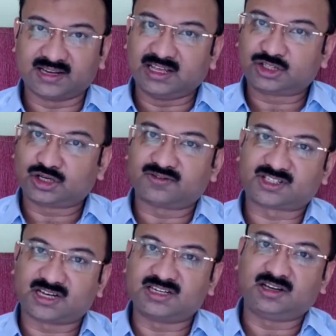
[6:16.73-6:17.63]
nature of
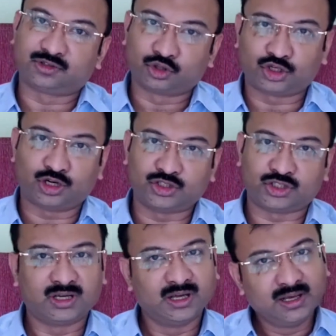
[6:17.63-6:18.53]
study of
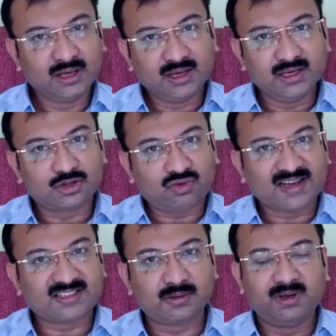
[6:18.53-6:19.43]
sociology is
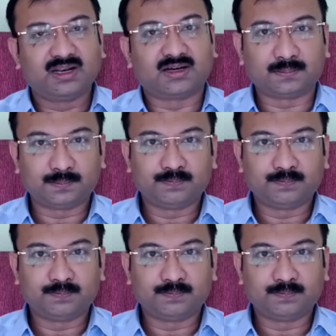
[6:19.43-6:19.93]
quite similar.